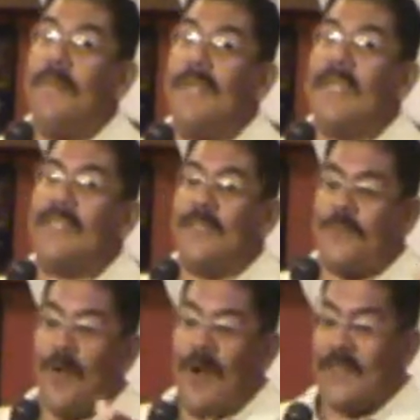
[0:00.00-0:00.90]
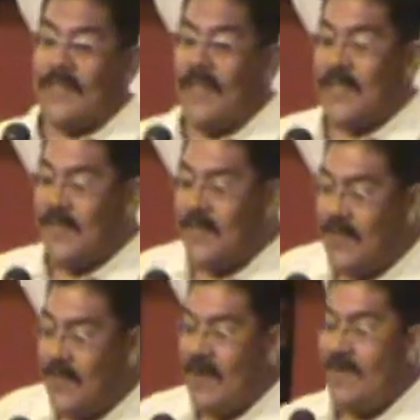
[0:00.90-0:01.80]
Because as far as God's
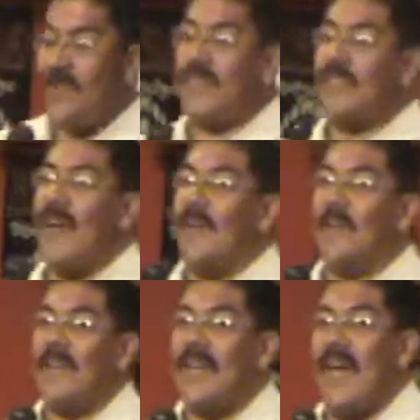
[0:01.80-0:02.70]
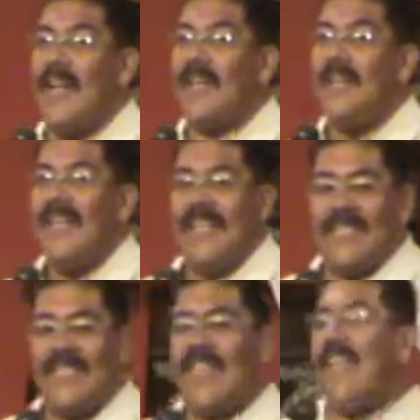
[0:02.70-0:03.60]
concerned, in 1 John 1 9, He
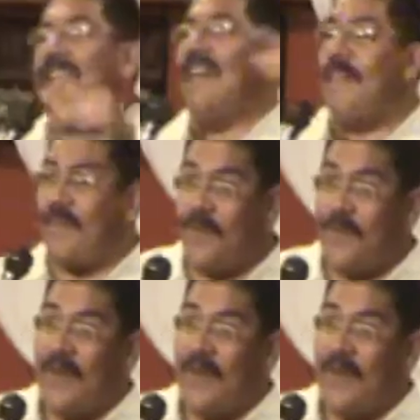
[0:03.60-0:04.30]
said, if,